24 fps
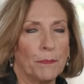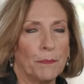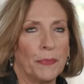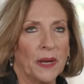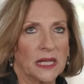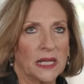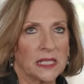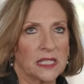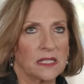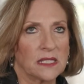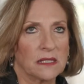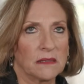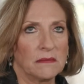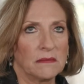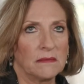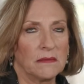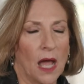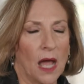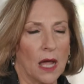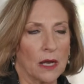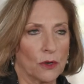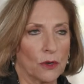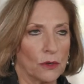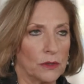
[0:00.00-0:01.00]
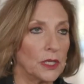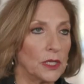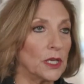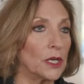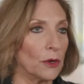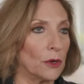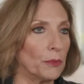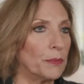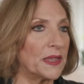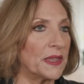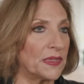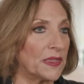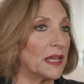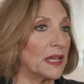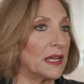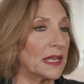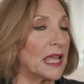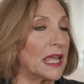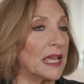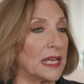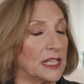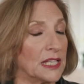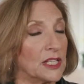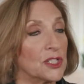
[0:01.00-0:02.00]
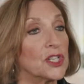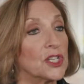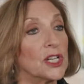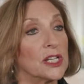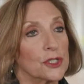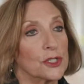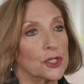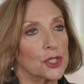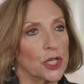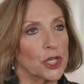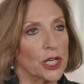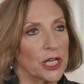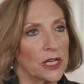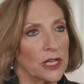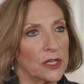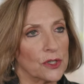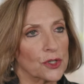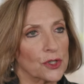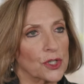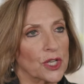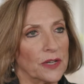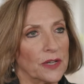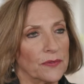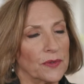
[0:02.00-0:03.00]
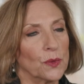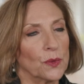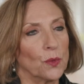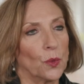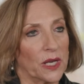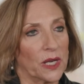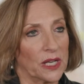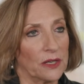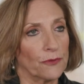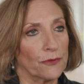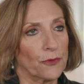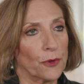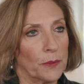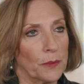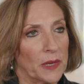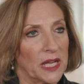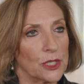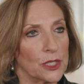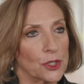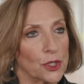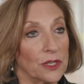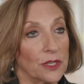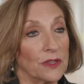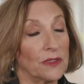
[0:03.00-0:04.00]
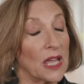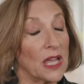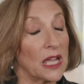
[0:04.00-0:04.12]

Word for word: But not, you know, but again, it does change given what information.